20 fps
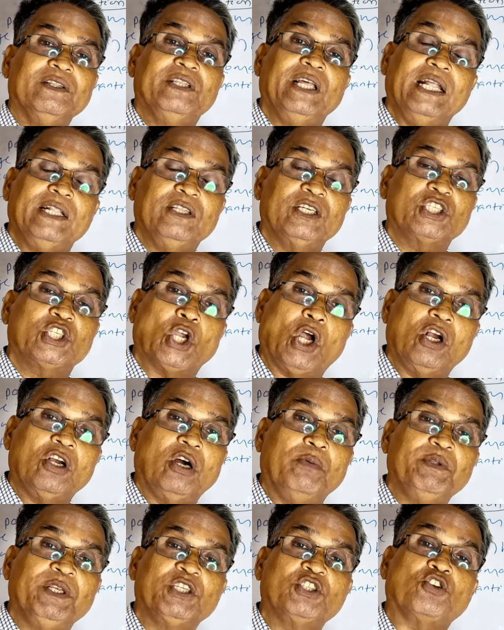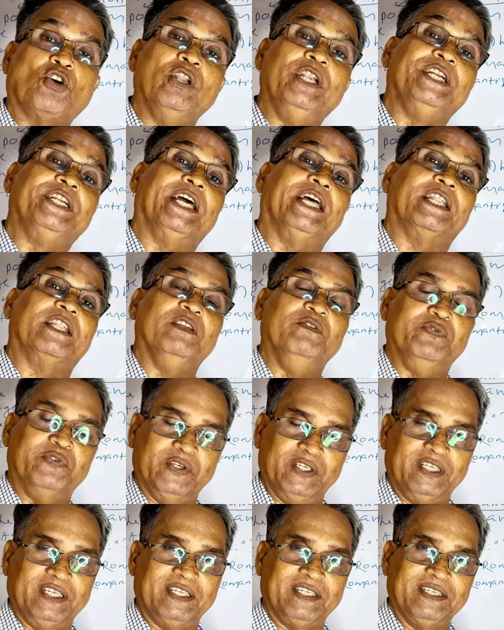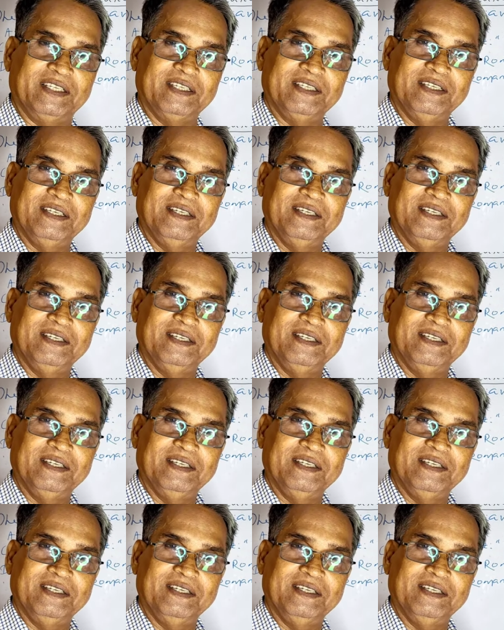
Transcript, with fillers: than the song of the solitary reaper,